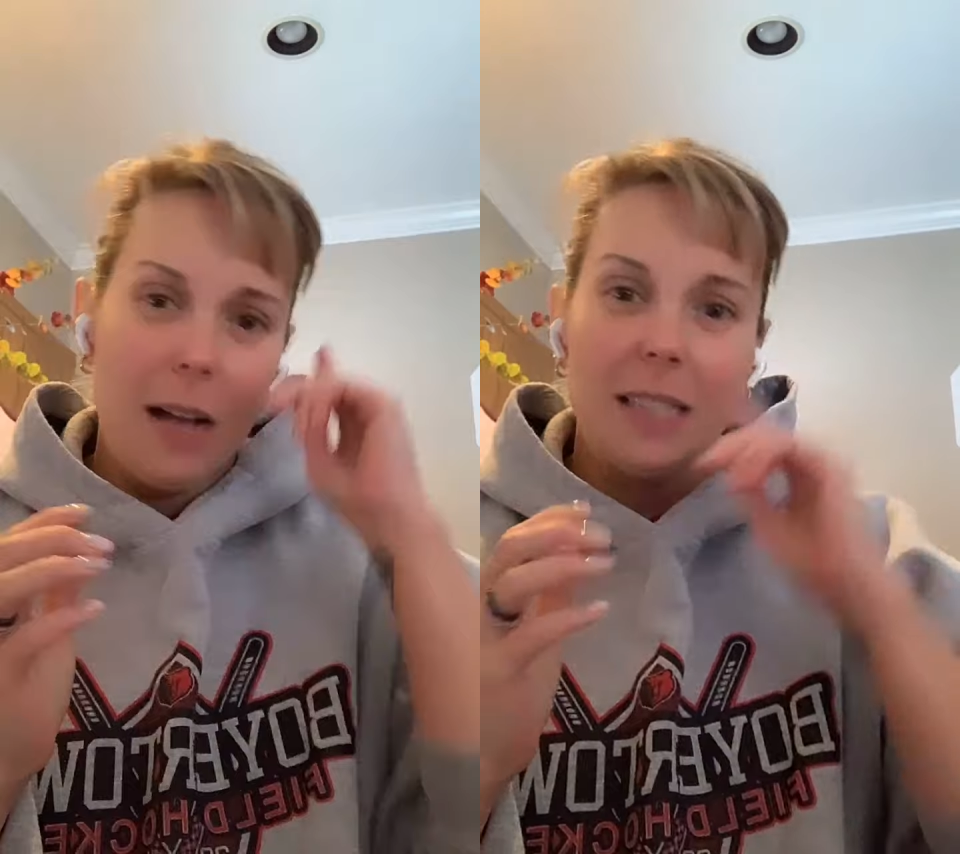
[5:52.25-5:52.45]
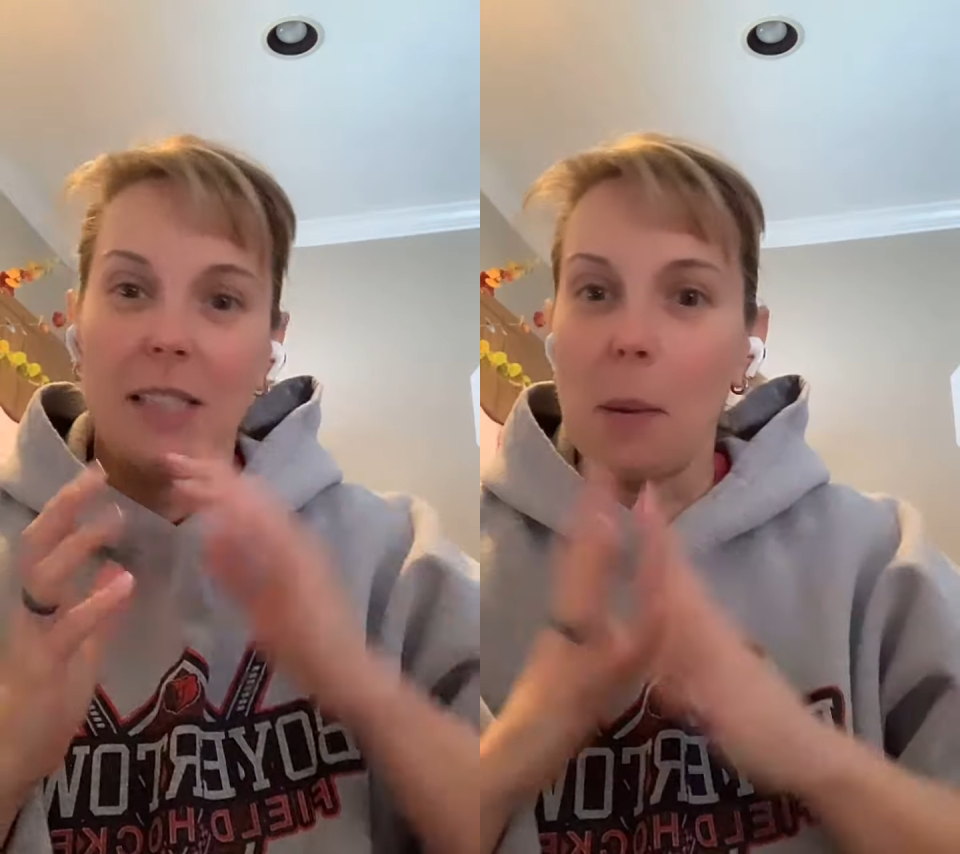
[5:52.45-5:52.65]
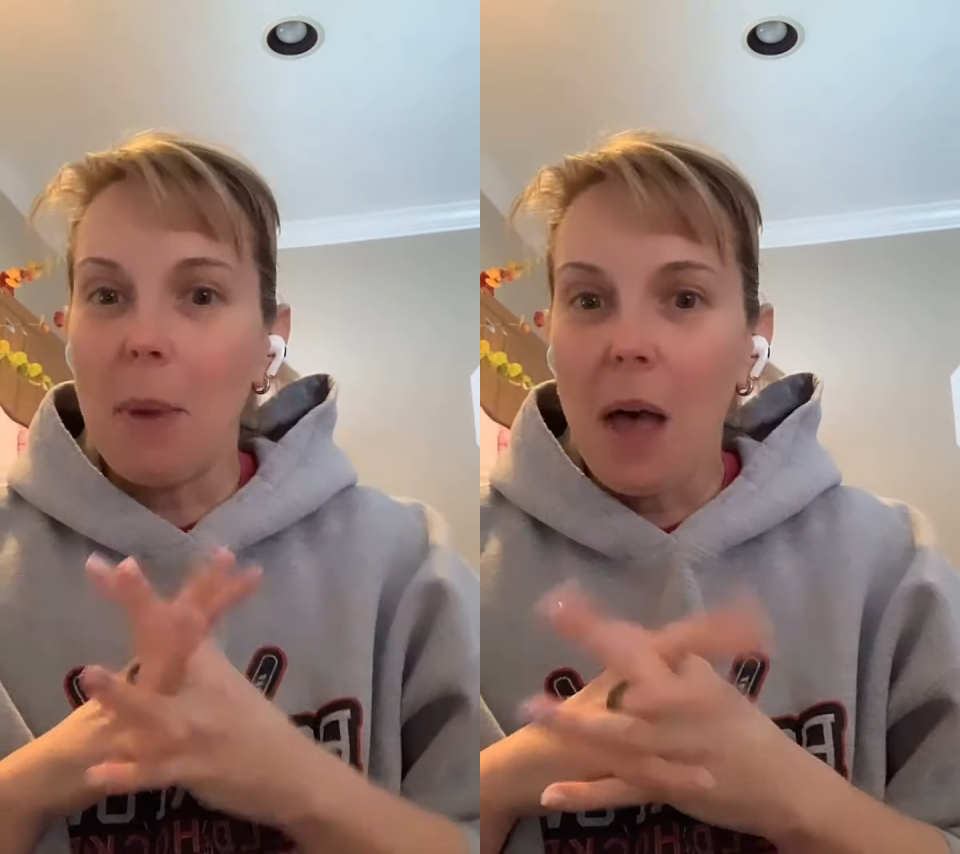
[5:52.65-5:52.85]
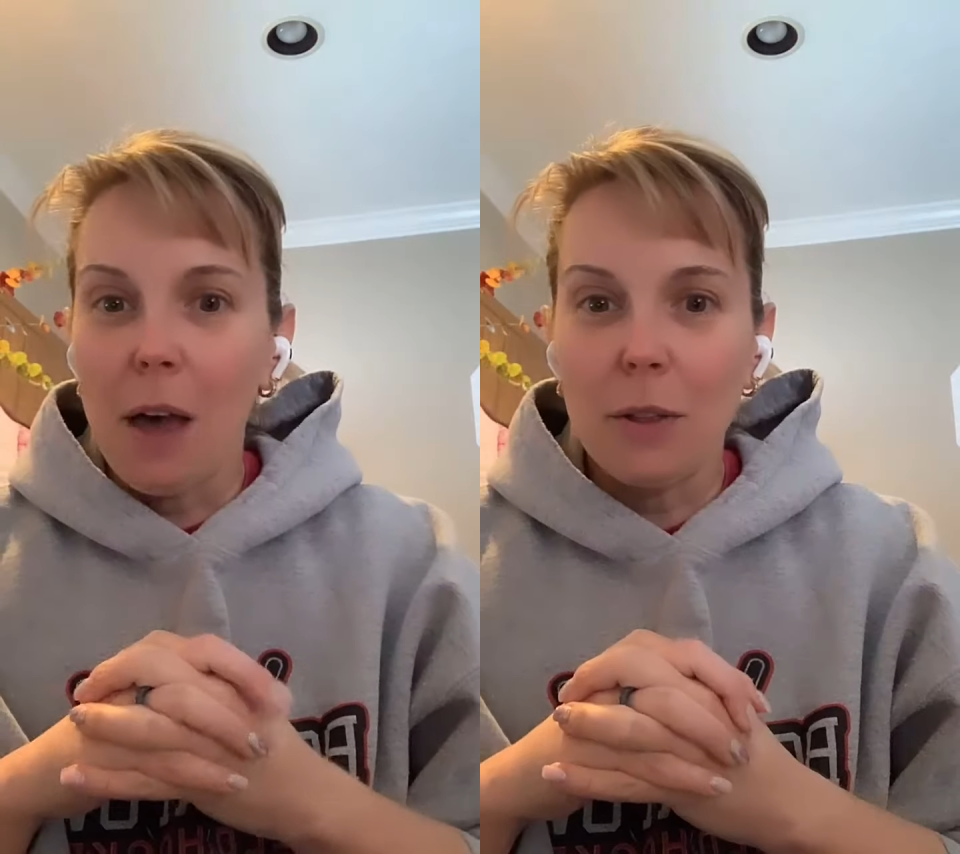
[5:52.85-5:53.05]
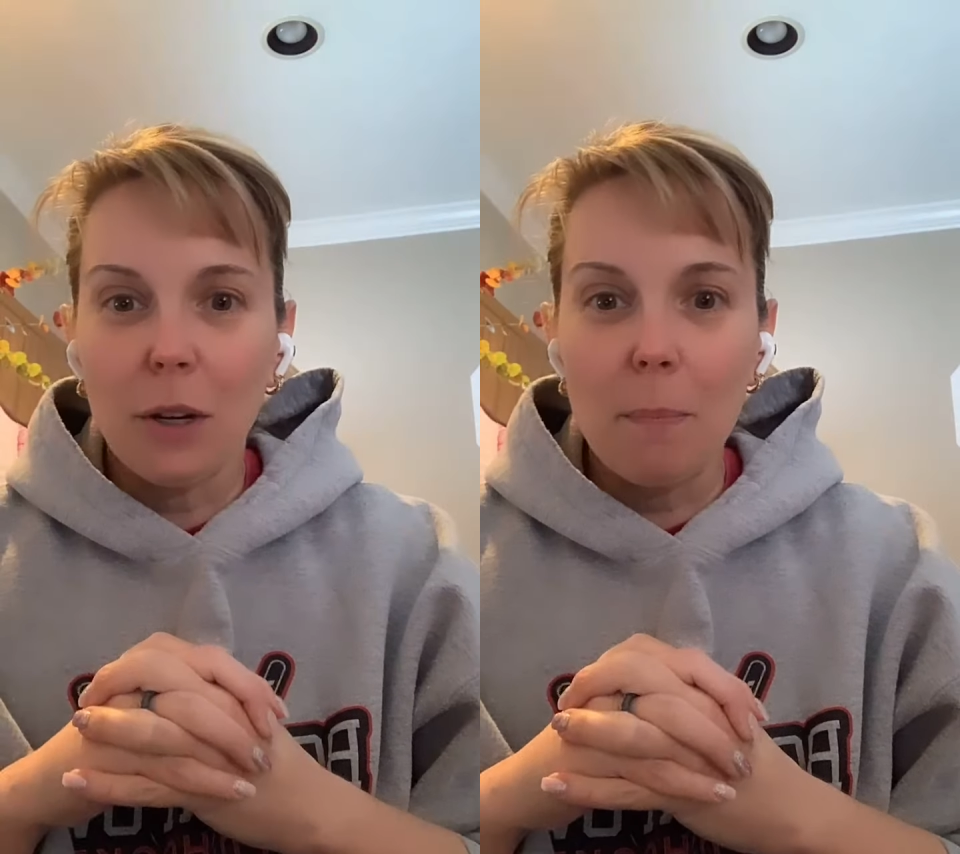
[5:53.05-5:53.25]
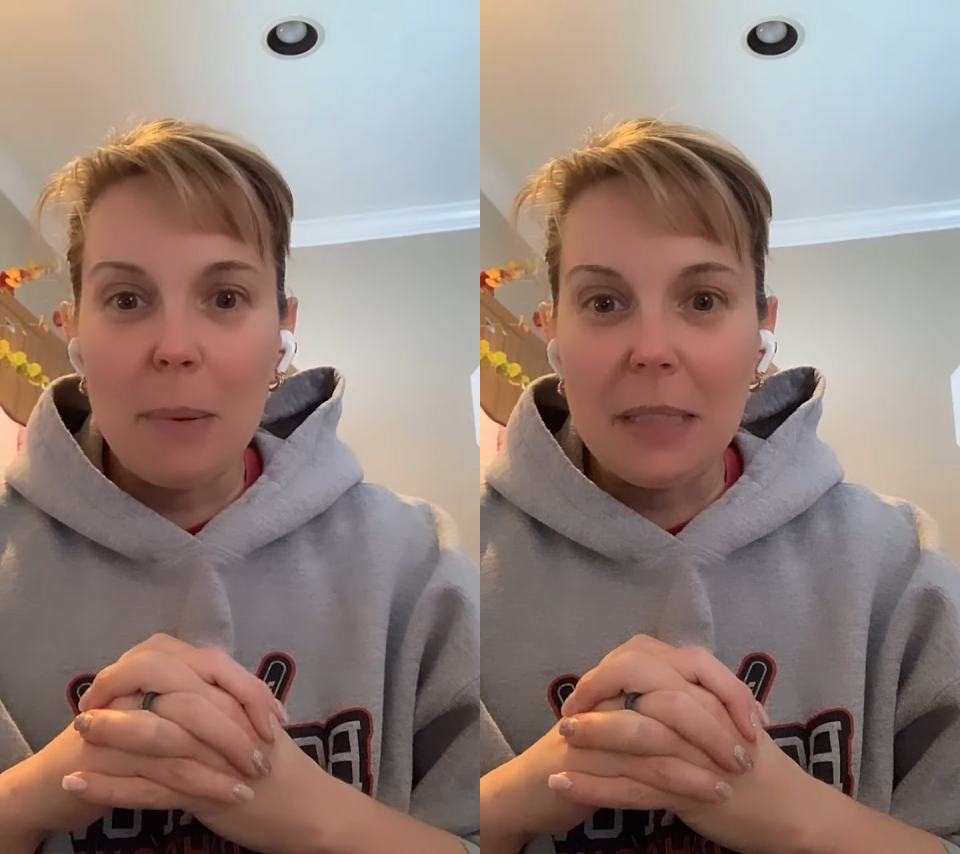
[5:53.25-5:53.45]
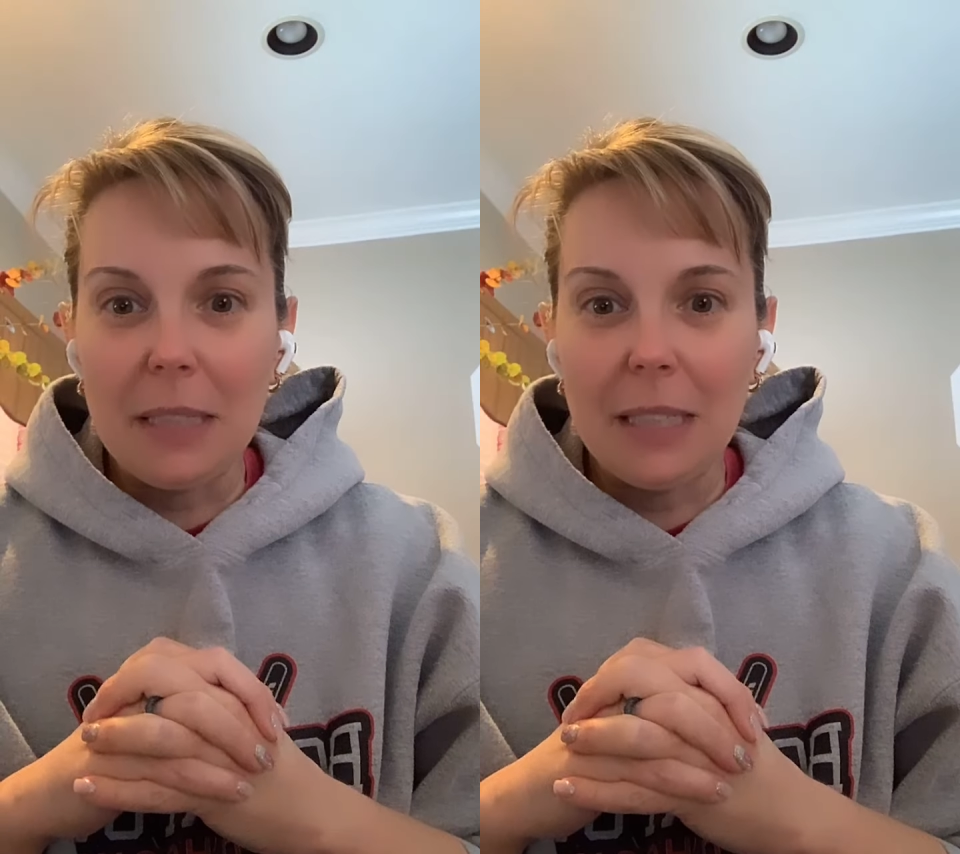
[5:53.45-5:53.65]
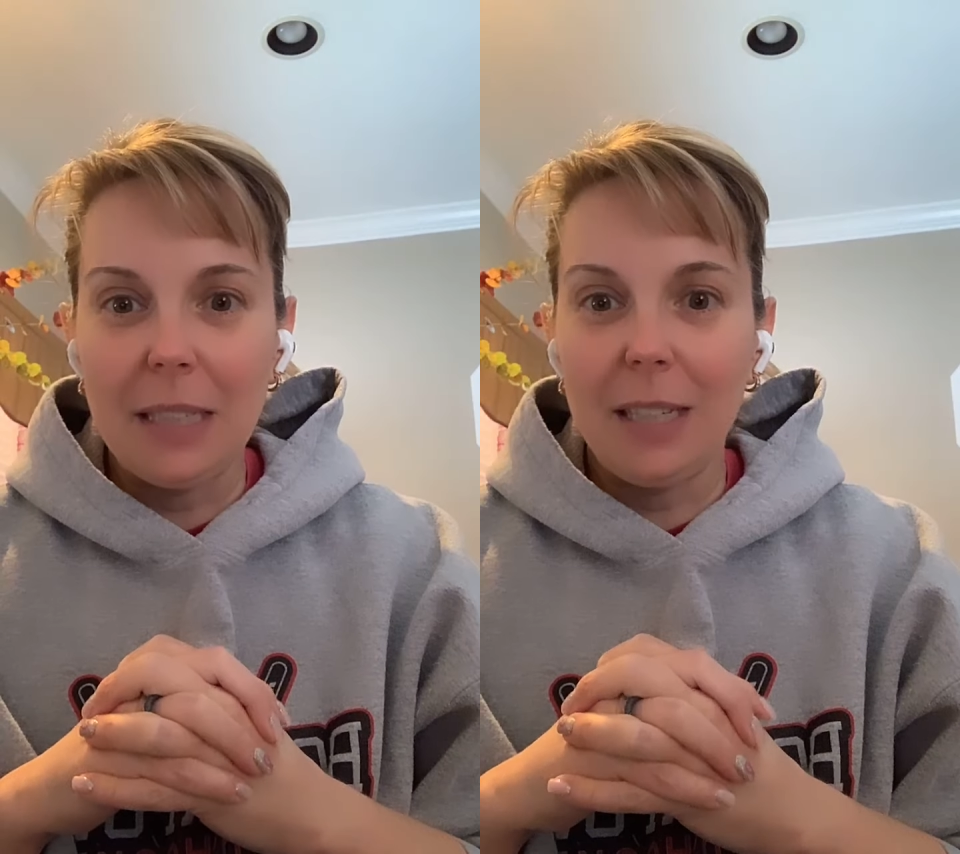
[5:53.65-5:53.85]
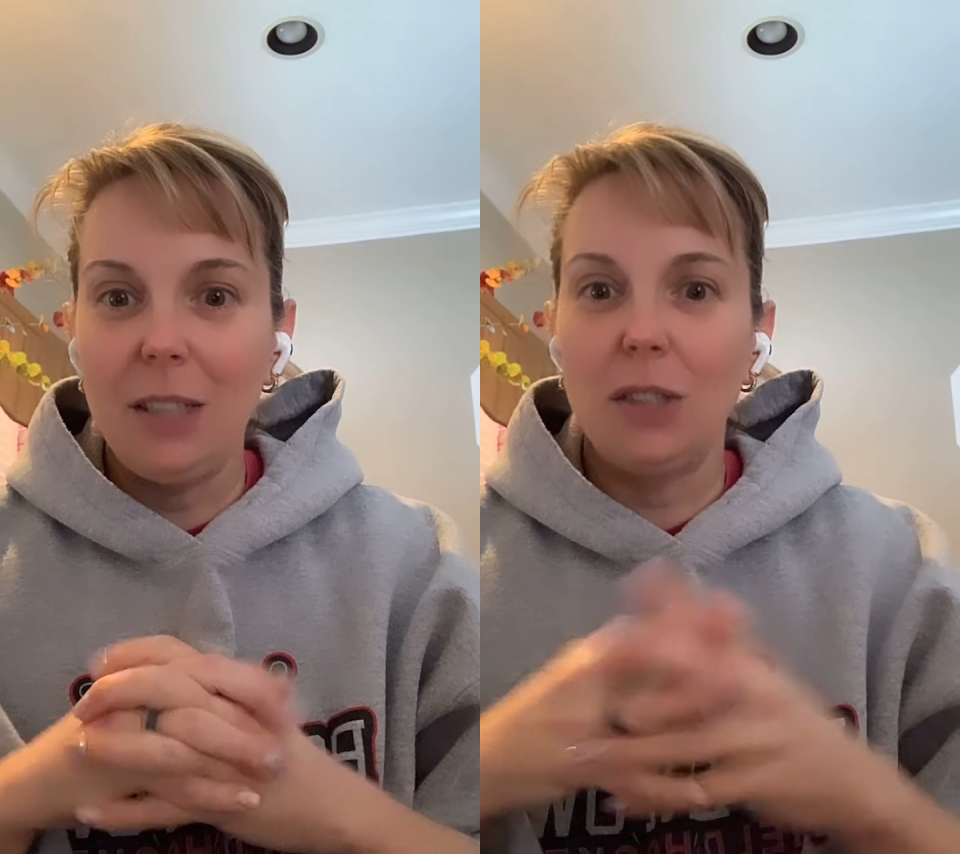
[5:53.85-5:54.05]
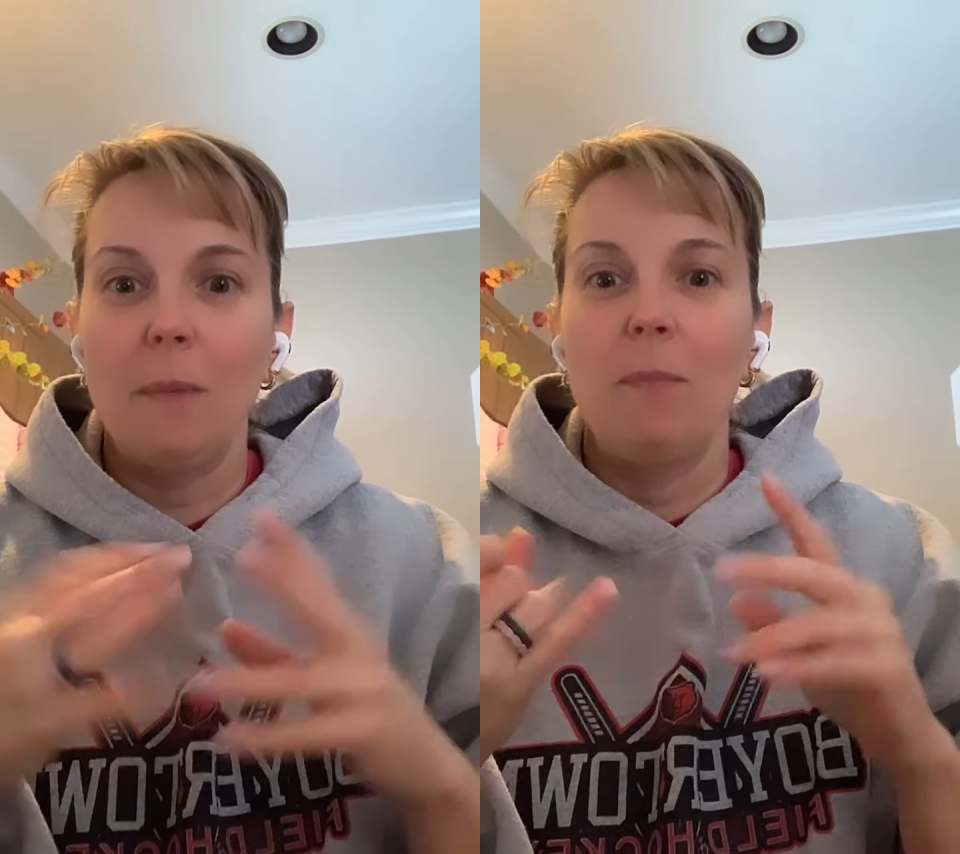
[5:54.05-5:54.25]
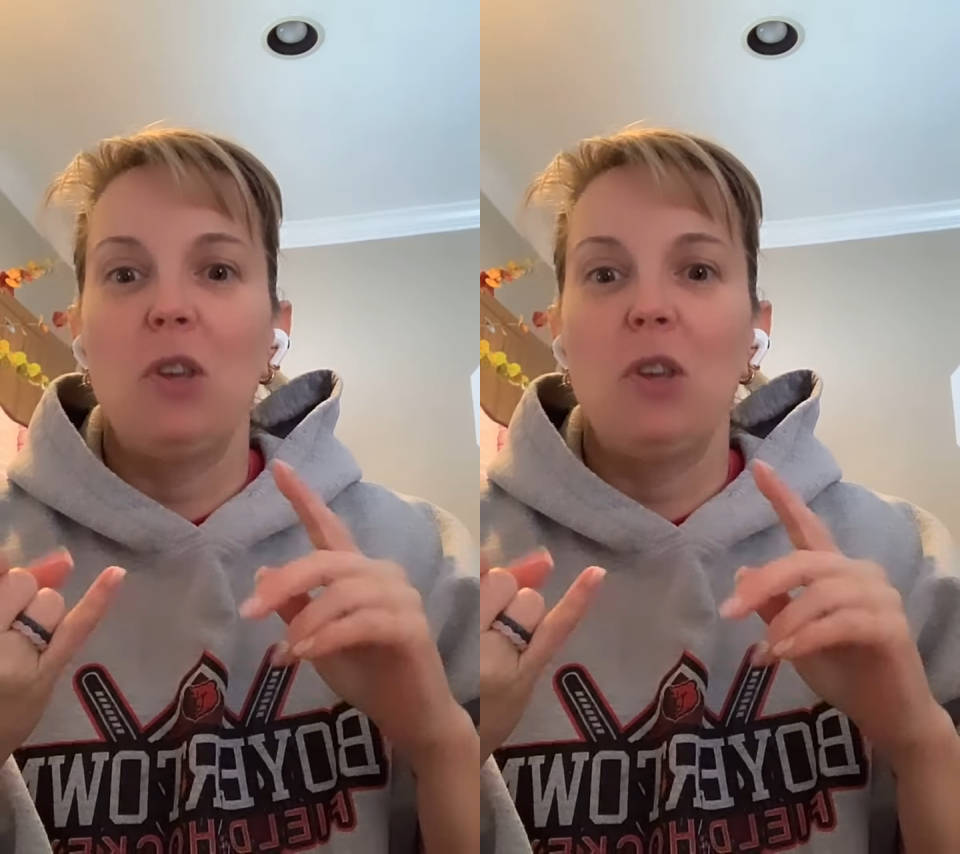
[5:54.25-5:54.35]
Some other businesses,